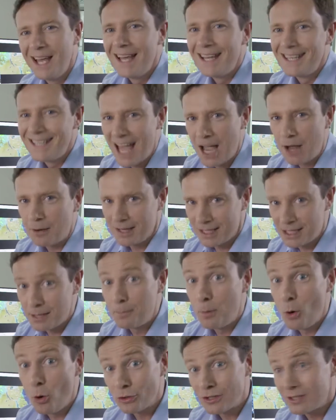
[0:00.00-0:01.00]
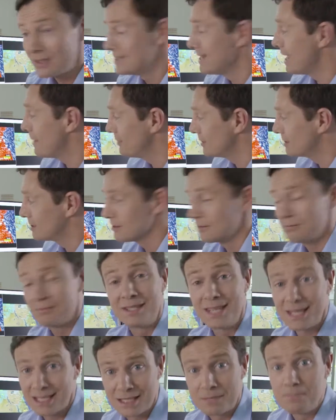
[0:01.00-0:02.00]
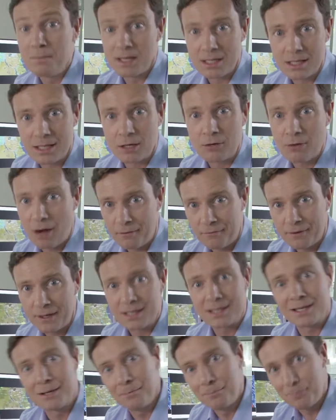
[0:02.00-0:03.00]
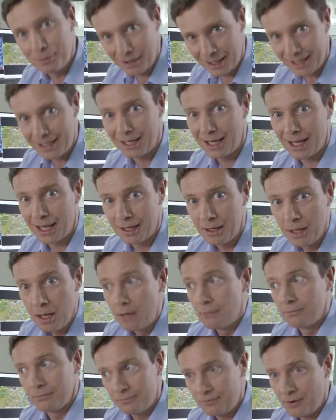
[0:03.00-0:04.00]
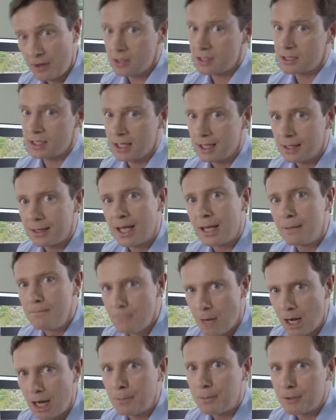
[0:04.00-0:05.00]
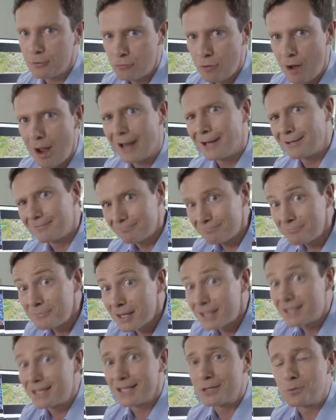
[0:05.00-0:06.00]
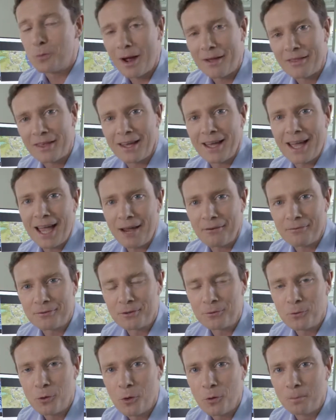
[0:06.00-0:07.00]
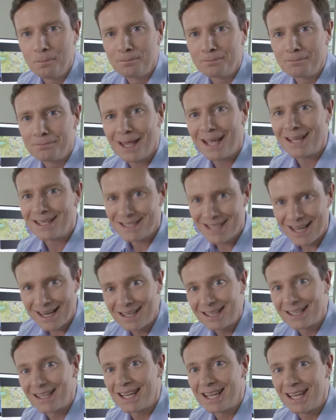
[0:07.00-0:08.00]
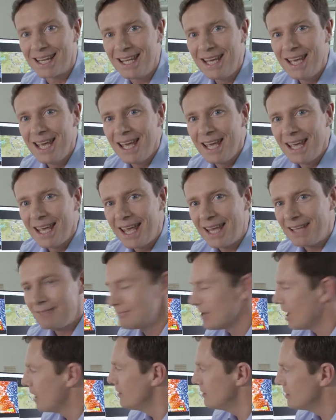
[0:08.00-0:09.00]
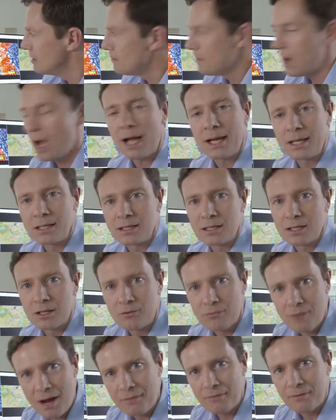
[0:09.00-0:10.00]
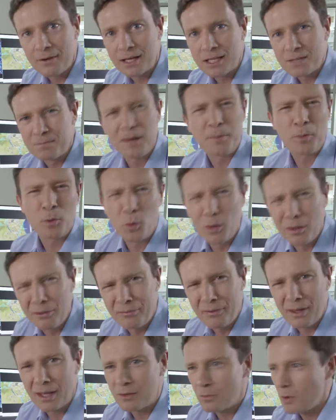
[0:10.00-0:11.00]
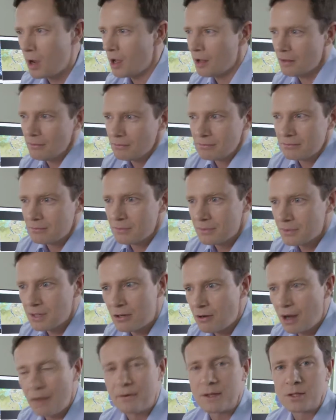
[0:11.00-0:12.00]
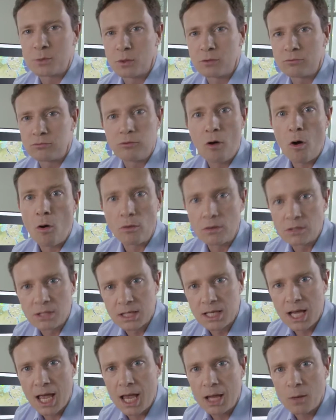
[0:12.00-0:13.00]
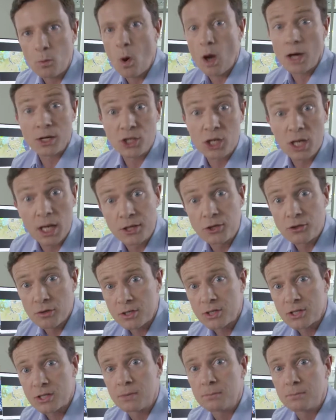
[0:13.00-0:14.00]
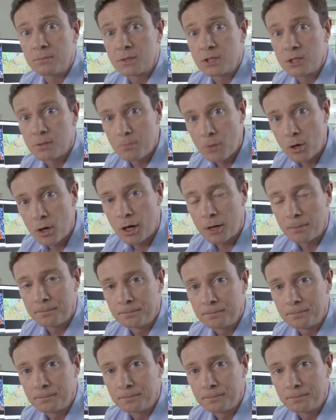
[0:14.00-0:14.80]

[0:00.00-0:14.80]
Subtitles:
Now, it's important never to dismiss the graphics completely. Firstly, they might be right. This is weather after all. And secondly, it undermines the graphics. People will think, well, the graphics were wrong today, why should I trust them tomorrow?